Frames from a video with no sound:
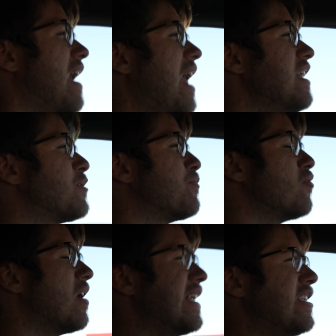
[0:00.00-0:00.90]
it's
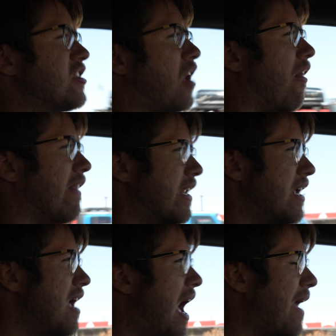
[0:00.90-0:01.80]
pretty solid.
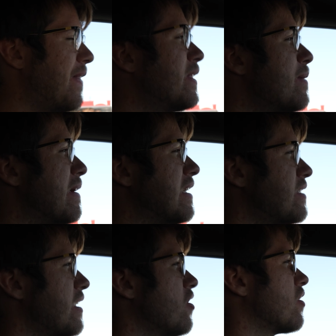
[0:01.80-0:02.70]
I think the
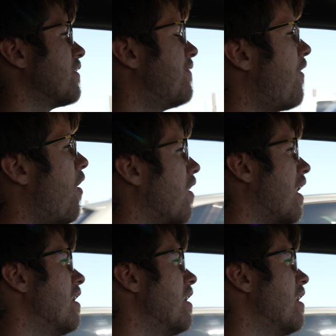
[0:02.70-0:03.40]
biggest thing you're gonna fall